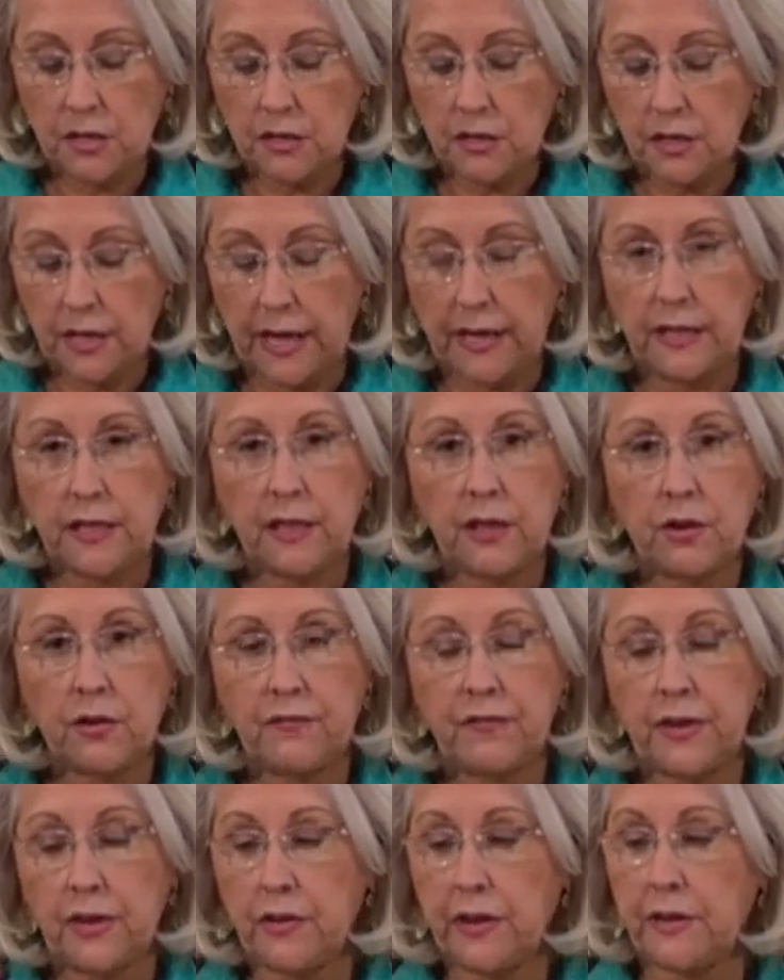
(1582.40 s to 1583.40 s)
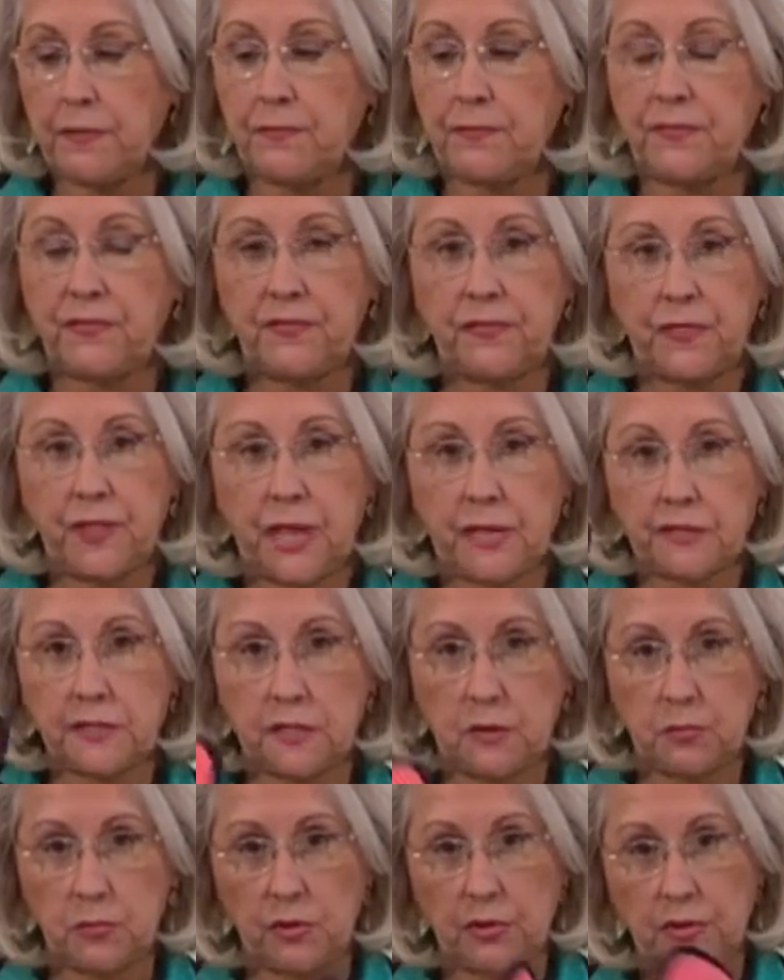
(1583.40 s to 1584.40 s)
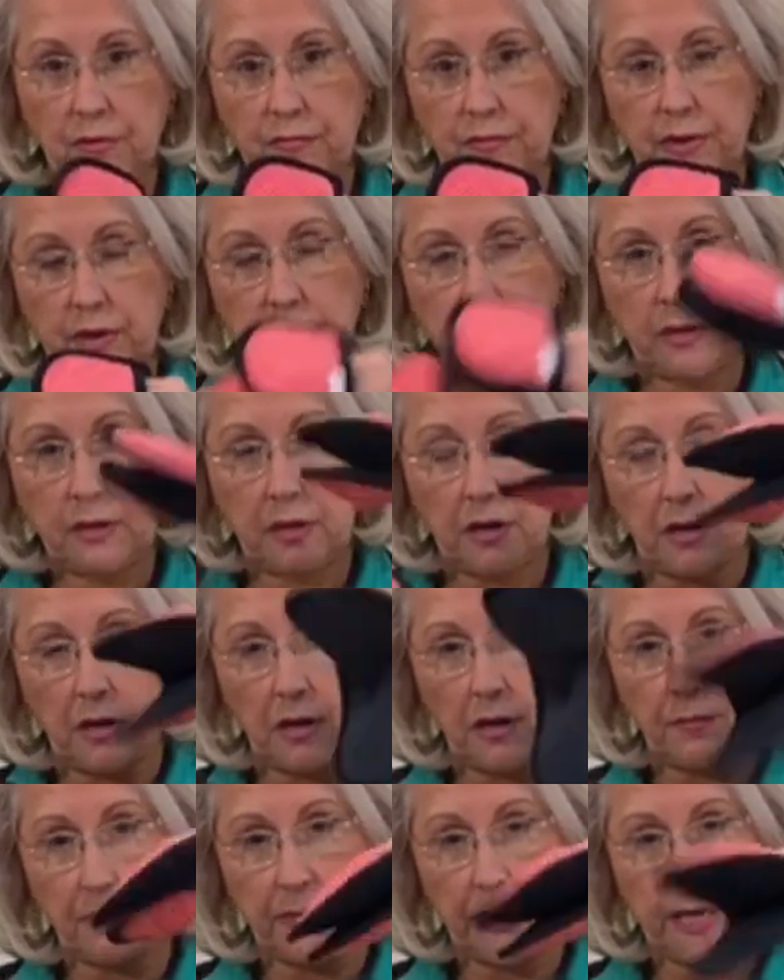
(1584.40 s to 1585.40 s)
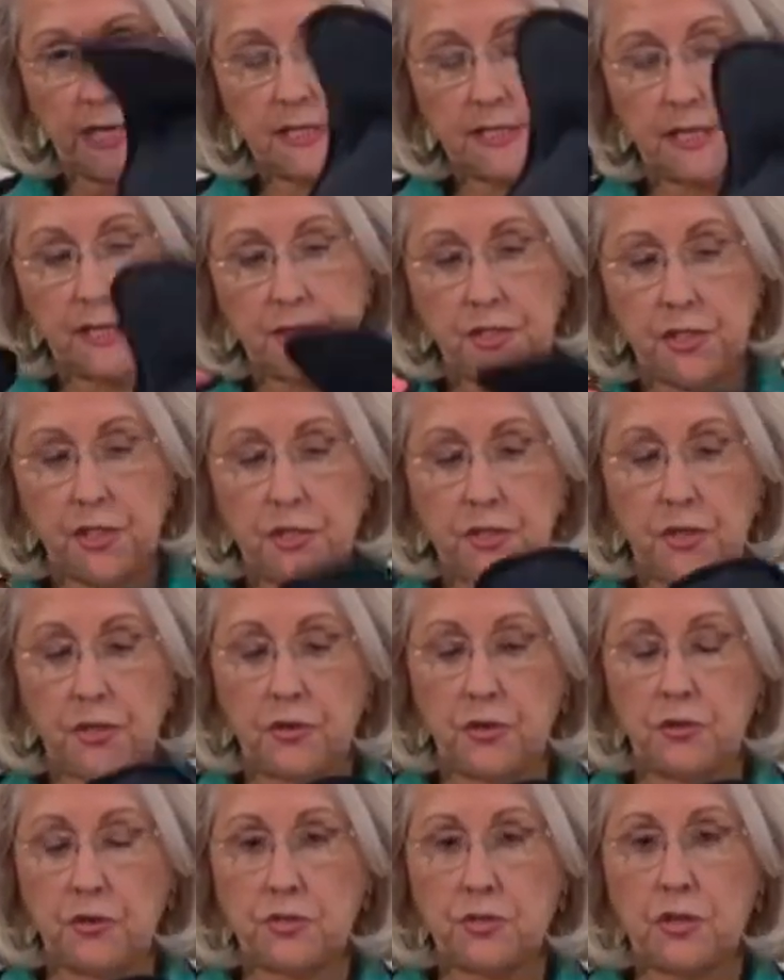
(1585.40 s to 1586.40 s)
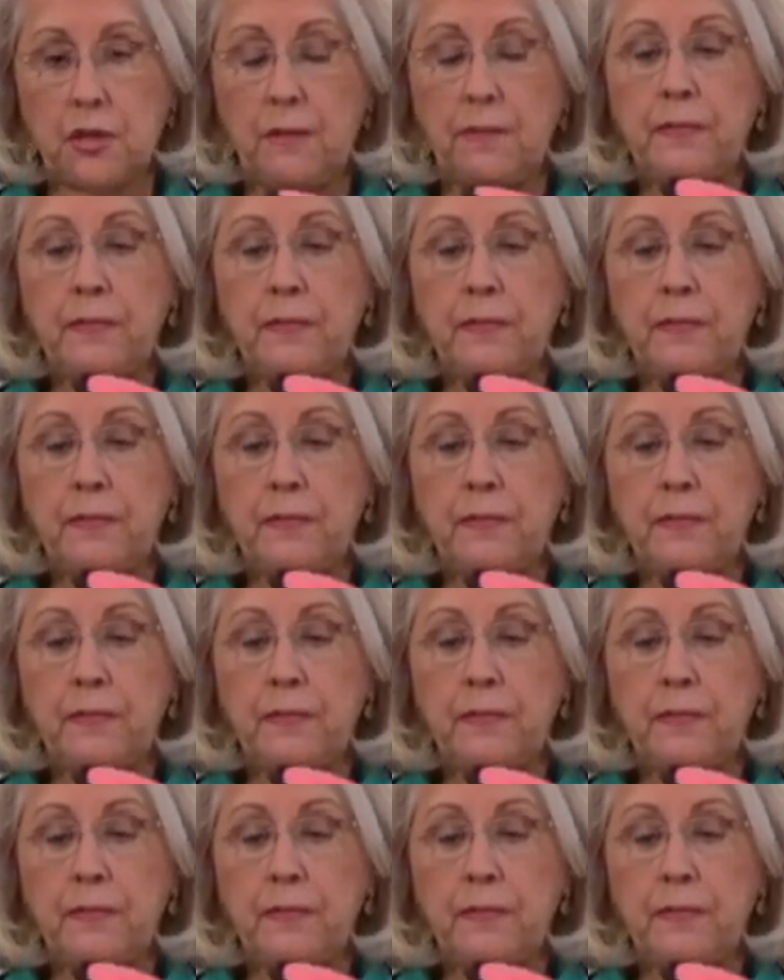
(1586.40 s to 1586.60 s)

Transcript: And they're very flexible. They're very easy to use.